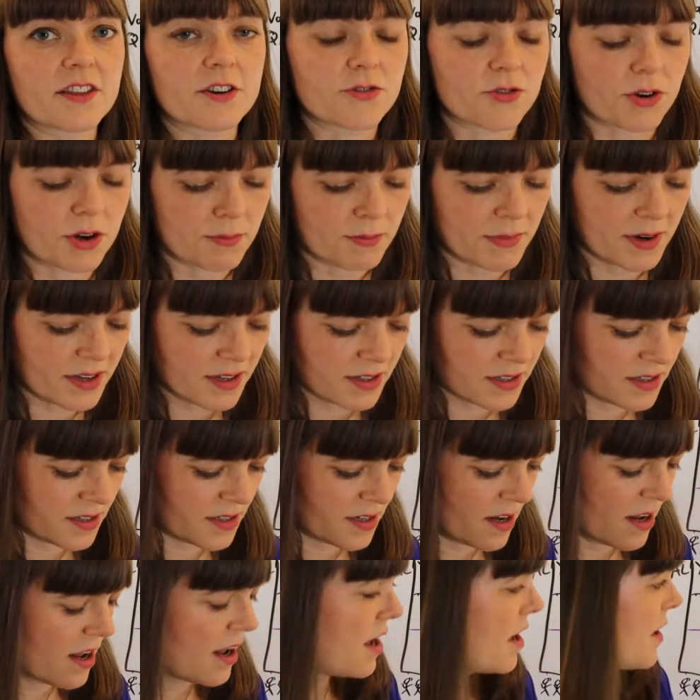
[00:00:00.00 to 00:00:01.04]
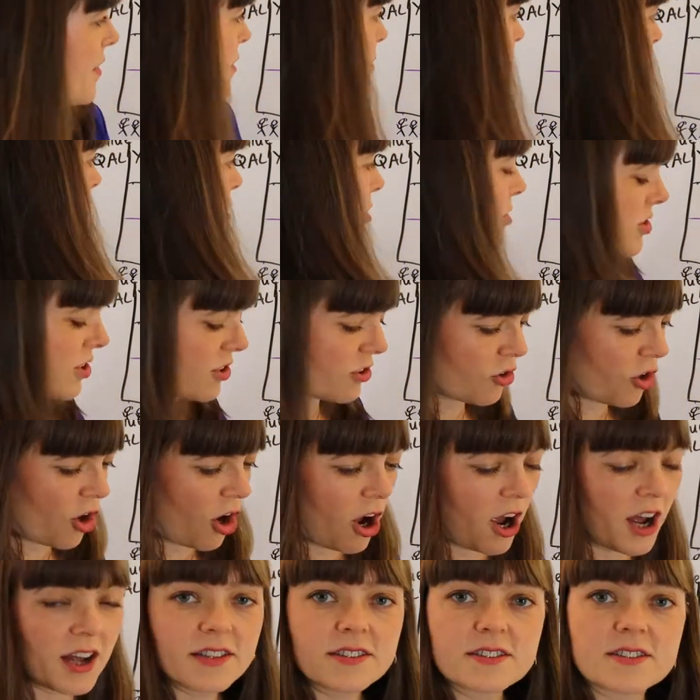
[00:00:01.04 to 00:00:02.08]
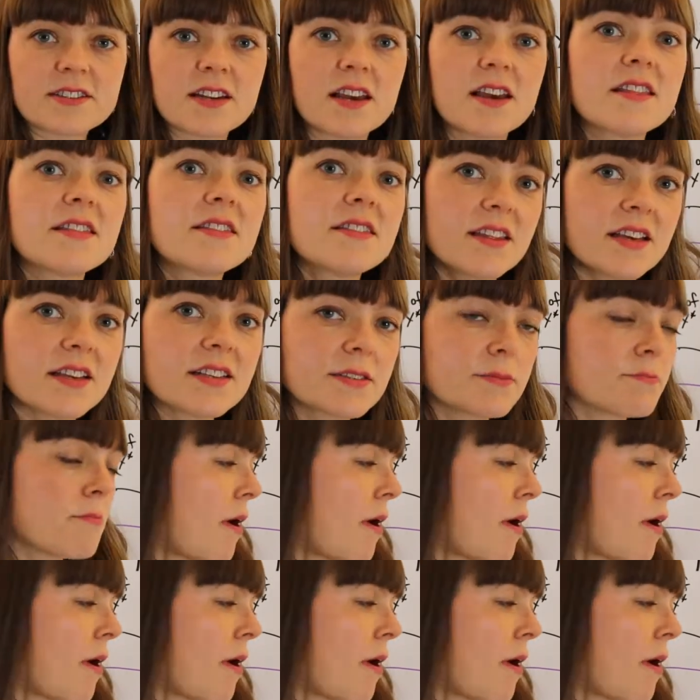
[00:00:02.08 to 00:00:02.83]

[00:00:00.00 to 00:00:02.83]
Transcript: the treatment. The marginal cost in this